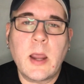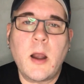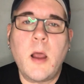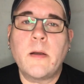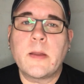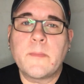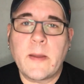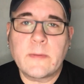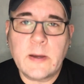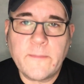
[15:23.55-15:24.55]
and all of them
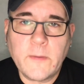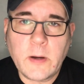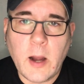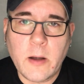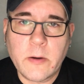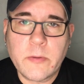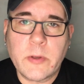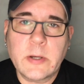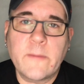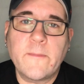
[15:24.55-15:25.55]
have different colors
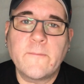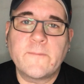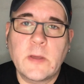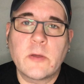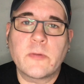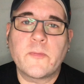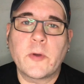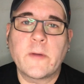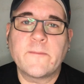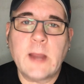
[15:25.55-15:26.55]
and different feels
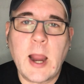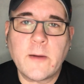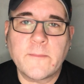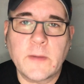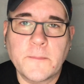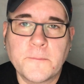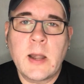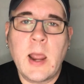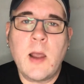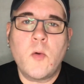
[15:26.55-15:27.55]
for your photography.
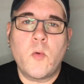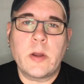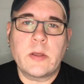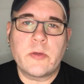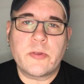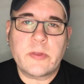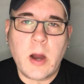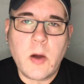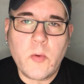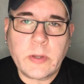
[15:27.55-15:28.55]
Now, when you
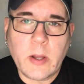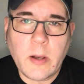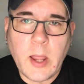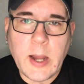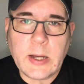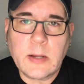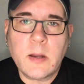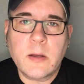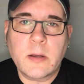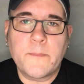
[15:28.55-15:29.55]
start with the
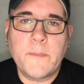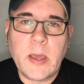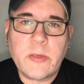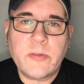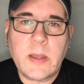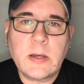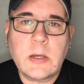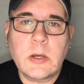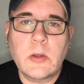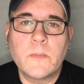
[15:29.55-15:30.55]
lighting, the best thing to
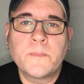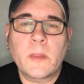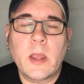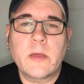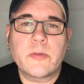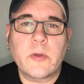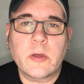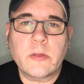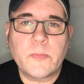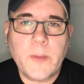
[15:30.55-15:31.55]
do is to
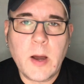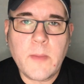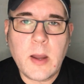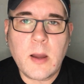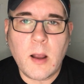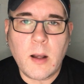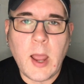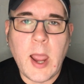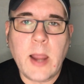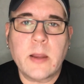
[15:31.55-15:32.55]
experiment a
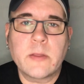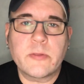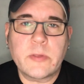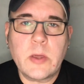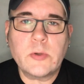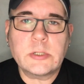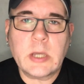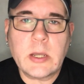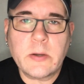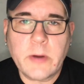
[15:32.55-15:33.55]
lot and see what you
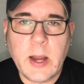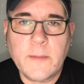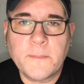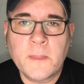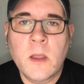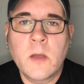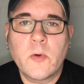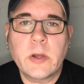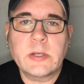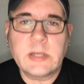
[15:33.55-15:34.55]
can create
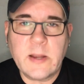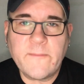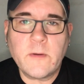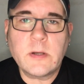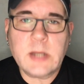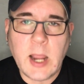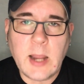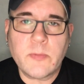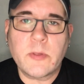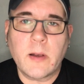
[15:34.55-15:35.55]
with different
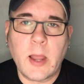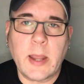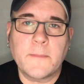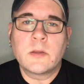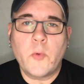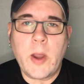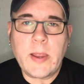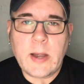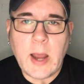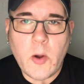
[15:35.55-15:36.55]
types of light. The way
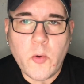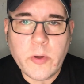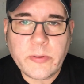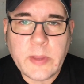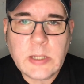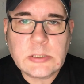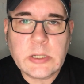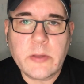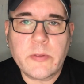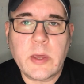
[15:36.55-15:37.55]
that I always teach
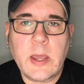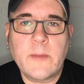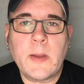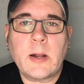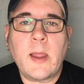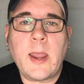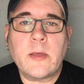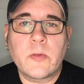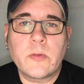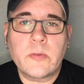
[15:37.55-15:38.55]
this in my
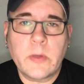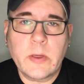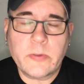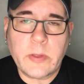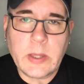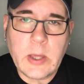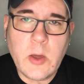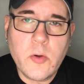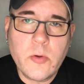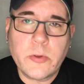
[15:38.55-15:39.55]
classes is to
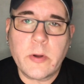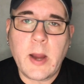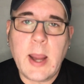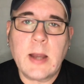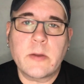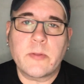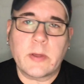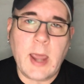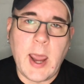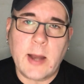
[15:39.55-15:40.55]
use your hand as a
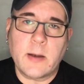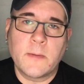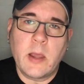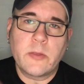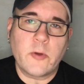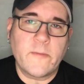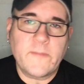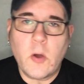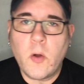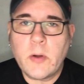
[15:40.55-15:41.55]
guide. And so if
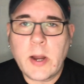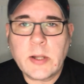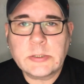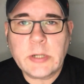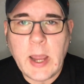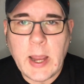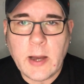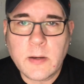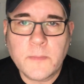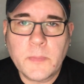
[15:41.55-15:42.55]
you hold out your
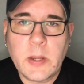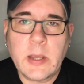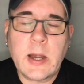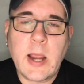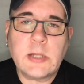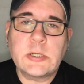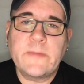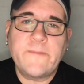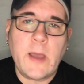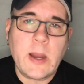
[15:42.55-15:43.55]
hand, you can actually
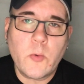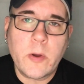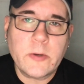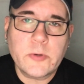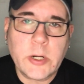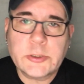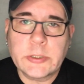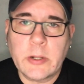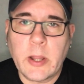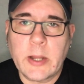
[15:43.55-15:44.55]
find where the
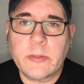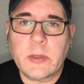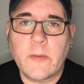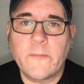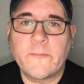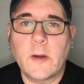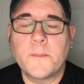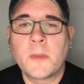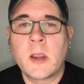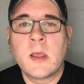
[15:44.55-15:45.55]
direction the light's coming from,